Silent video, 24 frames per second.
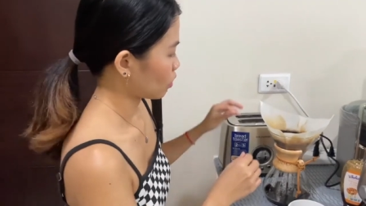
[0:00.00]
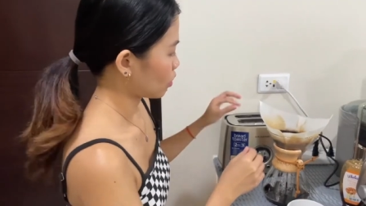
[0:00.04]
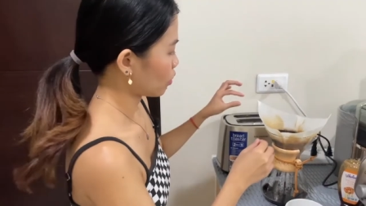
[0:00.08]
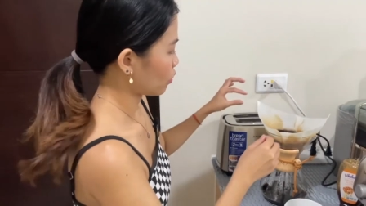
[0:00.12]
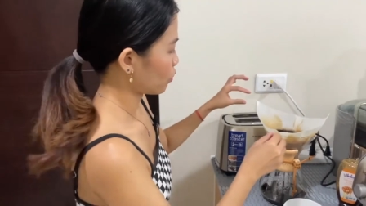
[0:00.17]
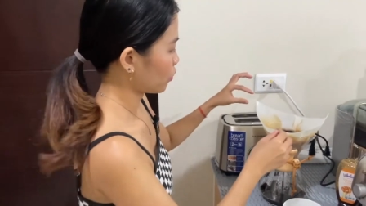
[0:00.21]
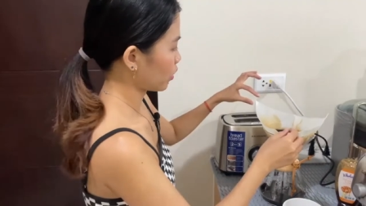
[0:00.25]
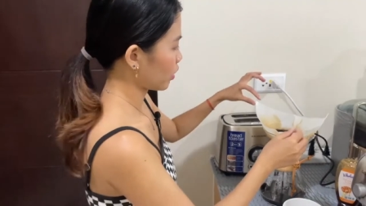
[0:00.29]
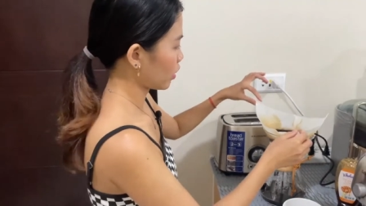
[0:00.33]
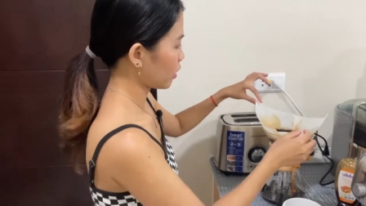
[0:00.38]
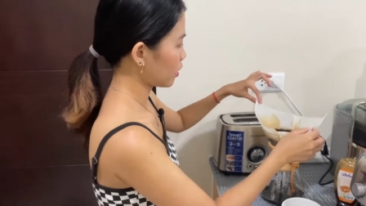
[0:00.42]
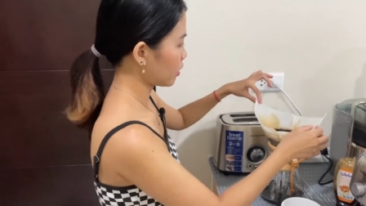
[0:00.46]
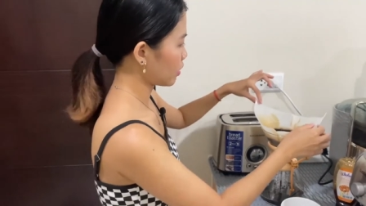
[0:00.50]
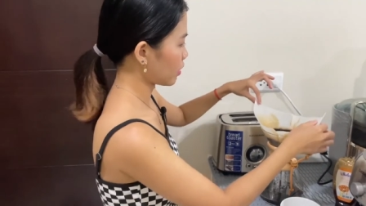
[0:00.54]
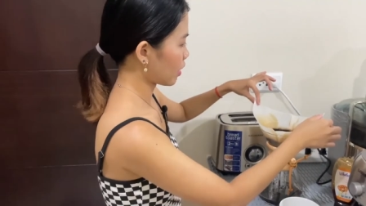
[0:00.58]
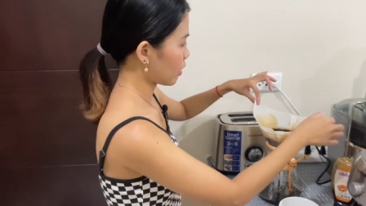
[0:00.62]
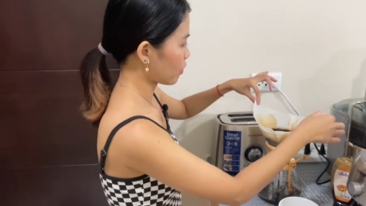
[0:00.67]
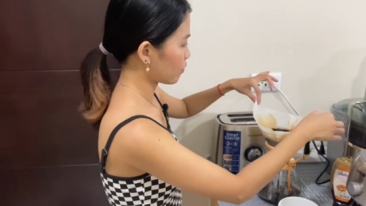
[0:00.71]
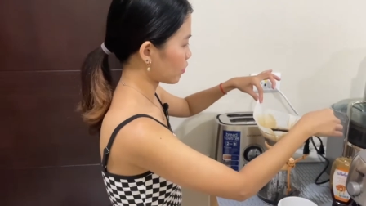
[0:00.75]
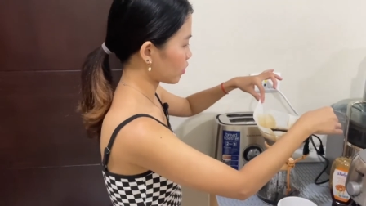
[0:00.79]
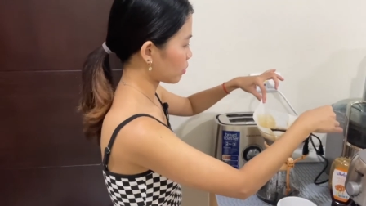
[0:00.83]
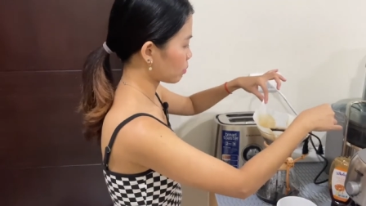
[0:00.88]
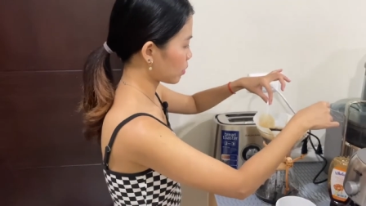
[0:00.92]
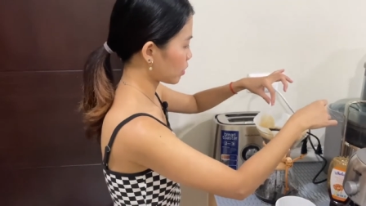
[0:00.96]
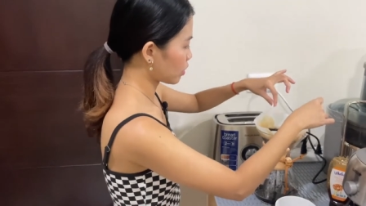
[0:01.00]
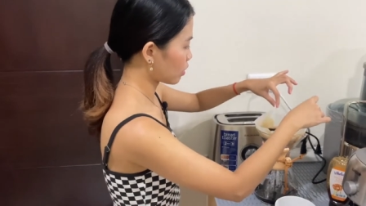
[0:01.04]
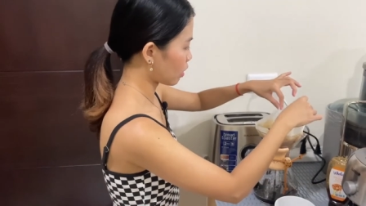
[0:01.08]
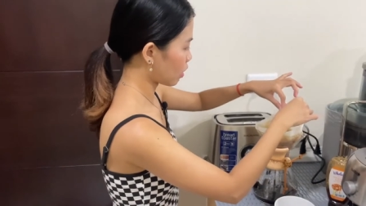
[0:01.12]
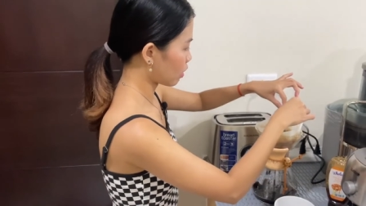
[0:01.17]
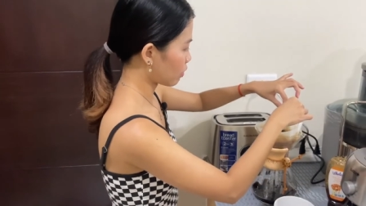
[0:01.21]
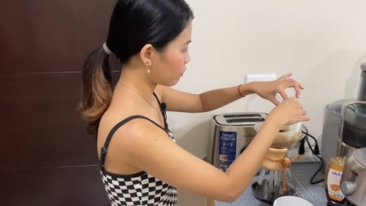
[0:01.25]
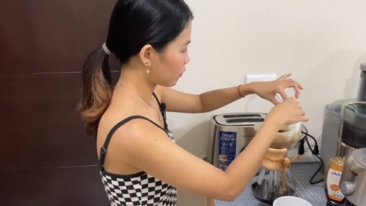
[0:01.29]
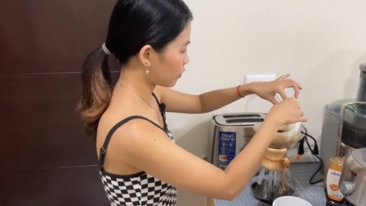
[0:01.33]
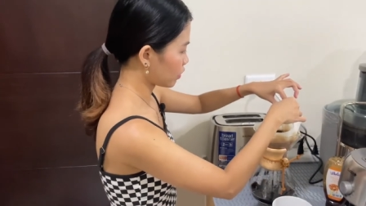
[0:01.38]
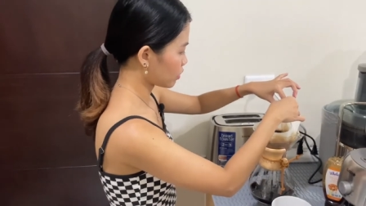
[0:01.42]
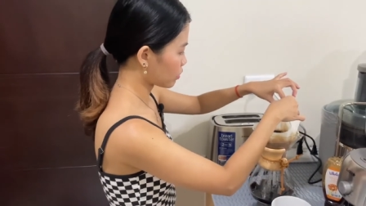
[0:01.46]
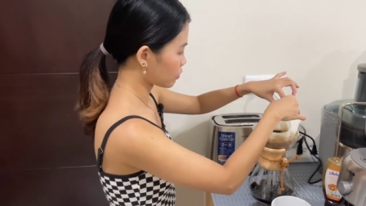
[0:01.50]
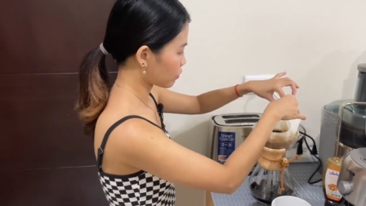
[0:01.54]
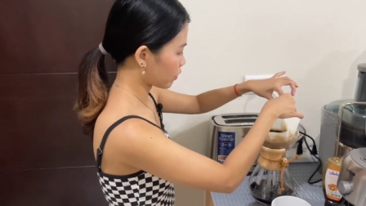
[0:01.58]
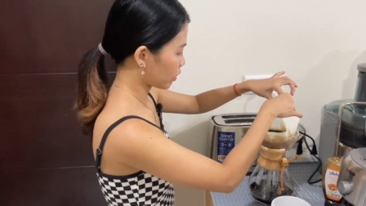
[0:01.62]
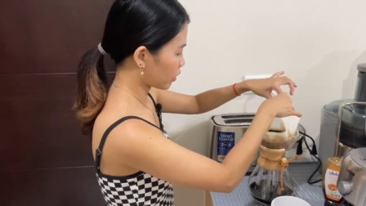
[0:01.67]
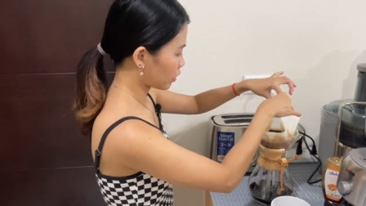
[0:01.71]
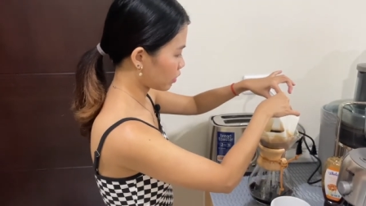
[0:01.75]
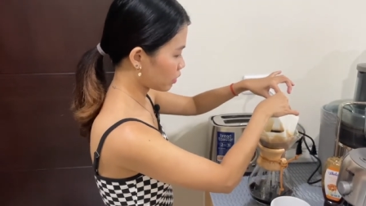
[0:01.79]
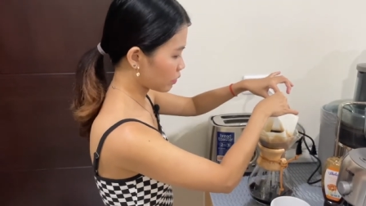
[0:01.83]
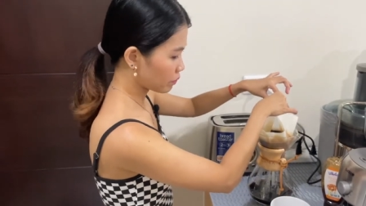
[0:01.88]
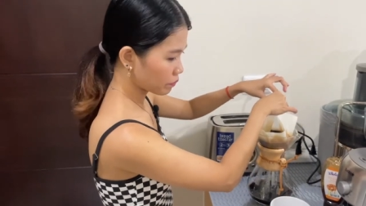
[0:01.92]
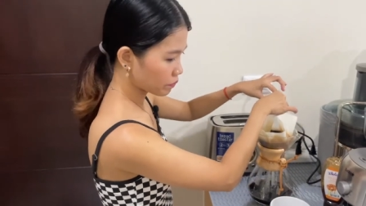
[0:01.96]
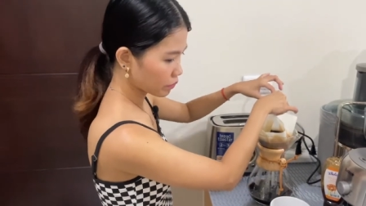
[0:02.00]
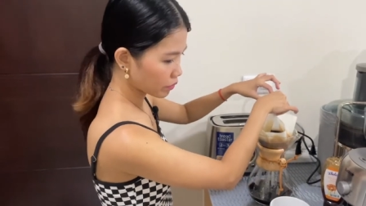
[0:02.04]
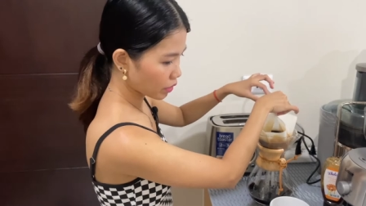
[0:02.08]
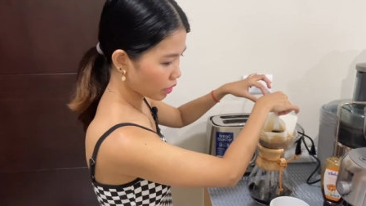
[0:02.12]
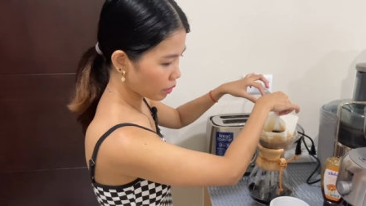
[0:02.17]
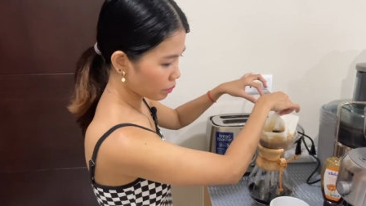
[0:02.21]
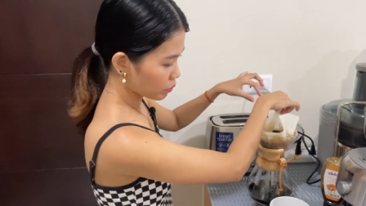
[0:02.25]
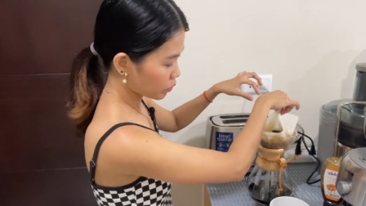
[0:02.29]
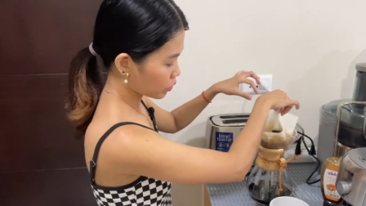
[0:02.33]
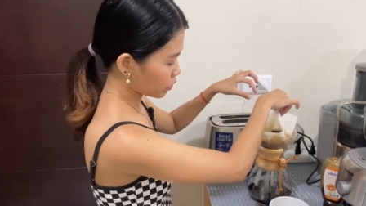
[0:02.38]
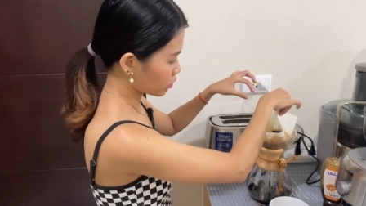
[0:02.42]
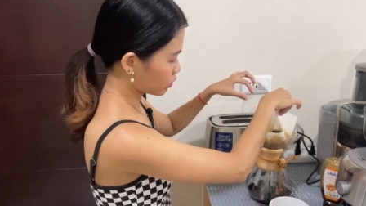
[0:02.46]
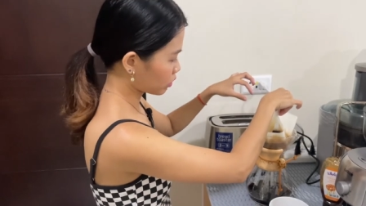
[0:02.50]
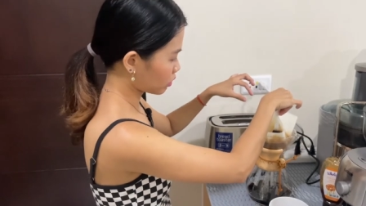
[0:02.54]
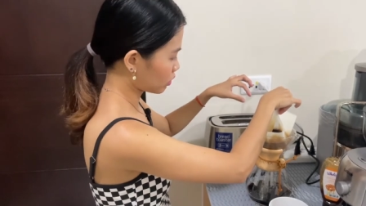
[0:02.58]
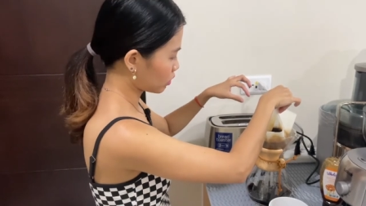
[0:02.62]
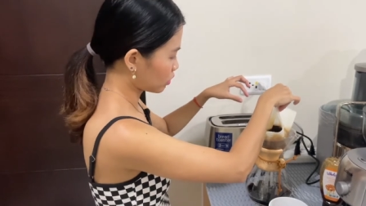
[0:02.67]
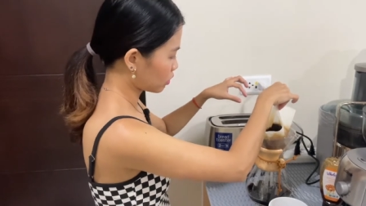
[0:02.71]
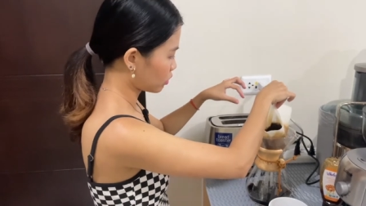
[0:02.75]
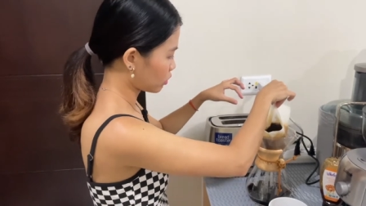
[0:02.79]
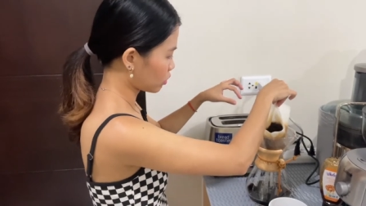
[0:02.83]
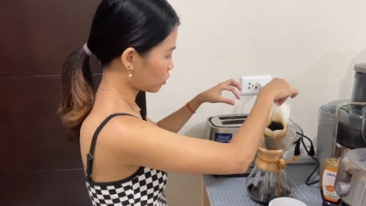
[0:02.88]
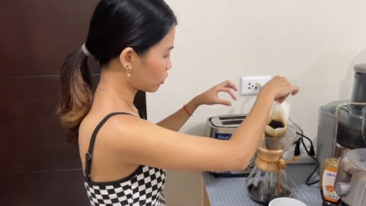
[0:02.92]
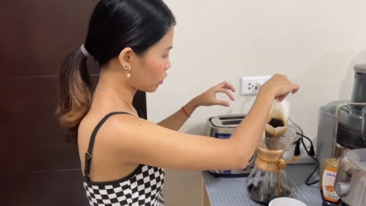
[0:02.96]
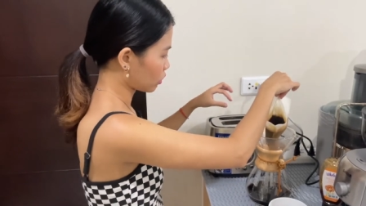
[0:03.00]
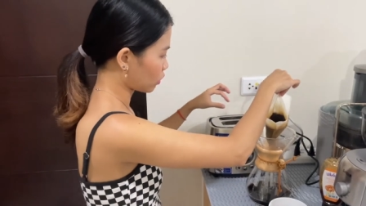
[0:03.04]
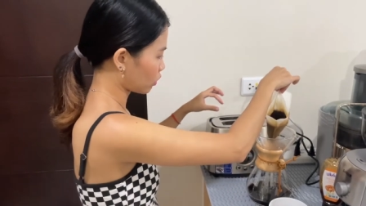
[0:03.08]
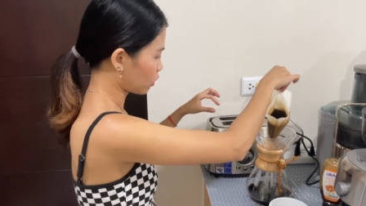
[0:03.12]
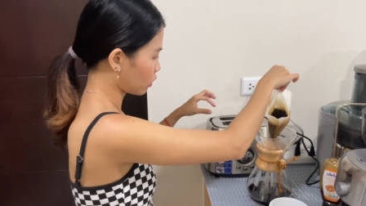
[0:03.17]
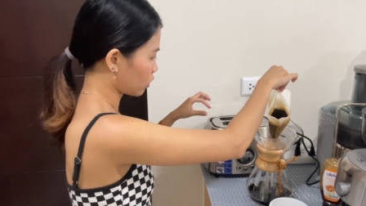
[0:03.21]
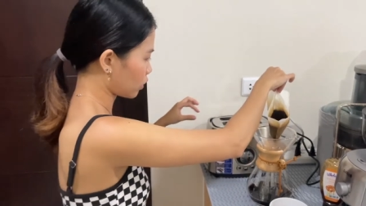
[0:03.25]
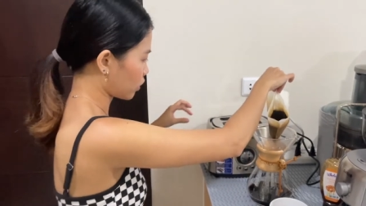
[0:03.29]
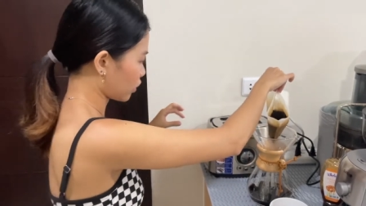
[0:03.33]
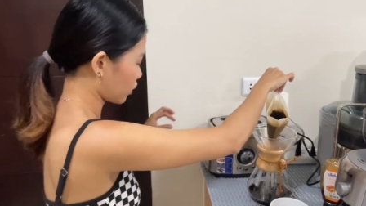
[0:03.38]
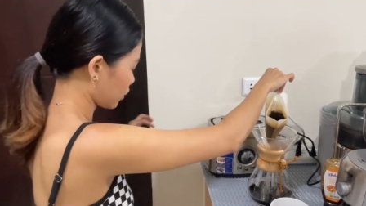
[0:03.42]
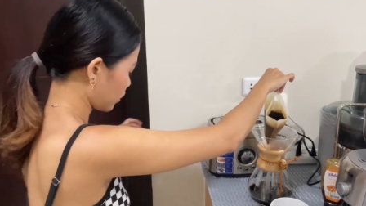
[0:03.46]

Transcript: Okay, now that my coffee is ready, I'm just gonna discard